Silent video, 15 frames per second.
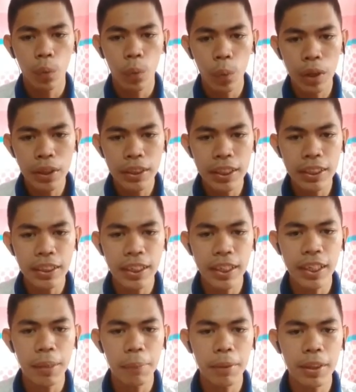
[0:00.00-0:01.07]

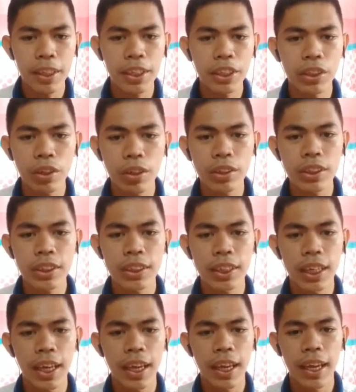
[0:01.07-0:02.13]
quantity limitations,
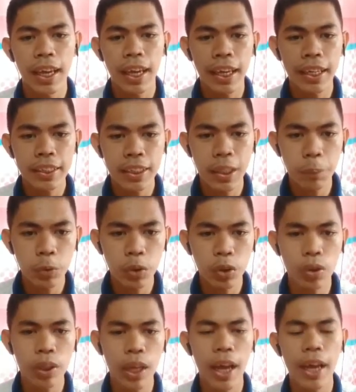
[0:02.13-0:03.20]

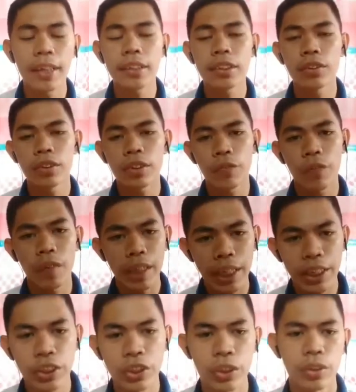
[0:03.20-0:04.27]
exception, and
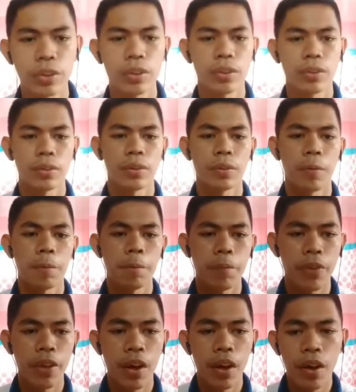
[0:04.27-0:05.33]
notification.
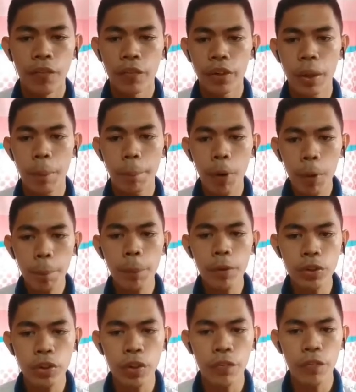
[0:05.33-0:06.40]
For the
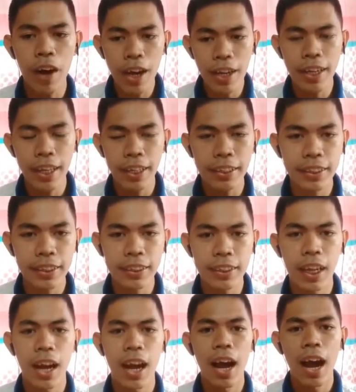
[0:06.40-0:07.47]
purpose of Annex,
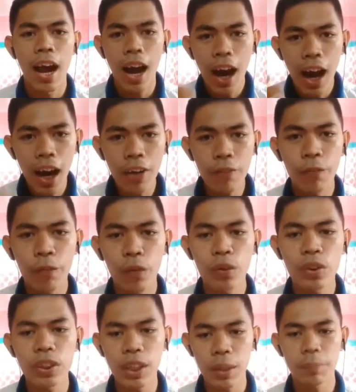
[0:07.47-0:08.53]

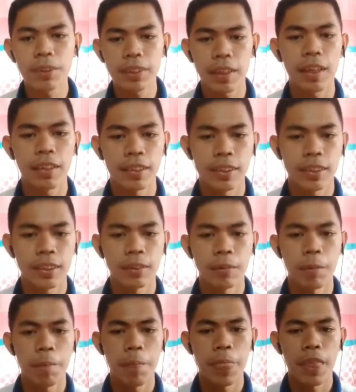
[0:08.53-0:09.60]
harmful substance
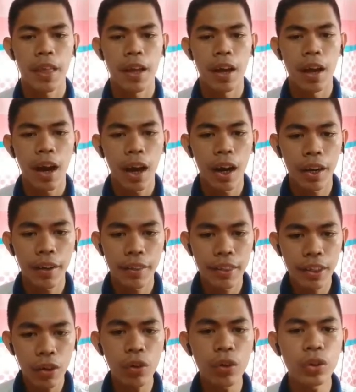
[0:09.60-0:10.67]
are
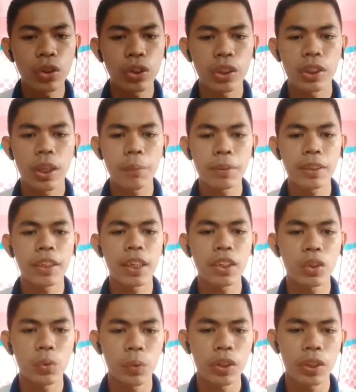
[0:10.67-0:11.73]
those
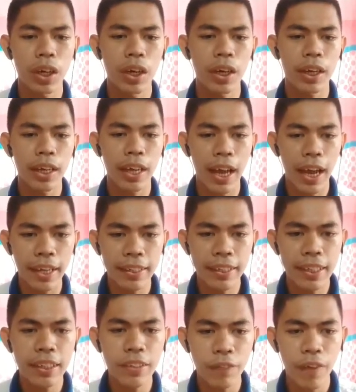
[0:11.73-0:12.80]
substances which are
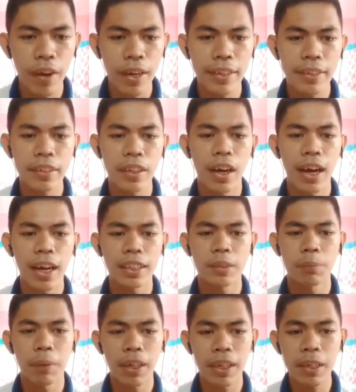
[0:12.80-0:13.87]
identified as
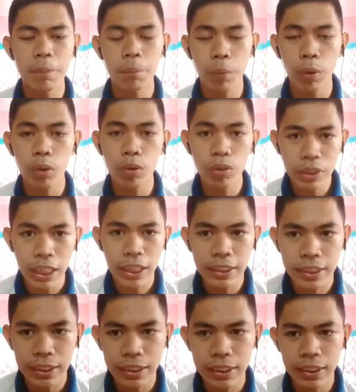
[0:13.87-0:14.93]
marine pollutants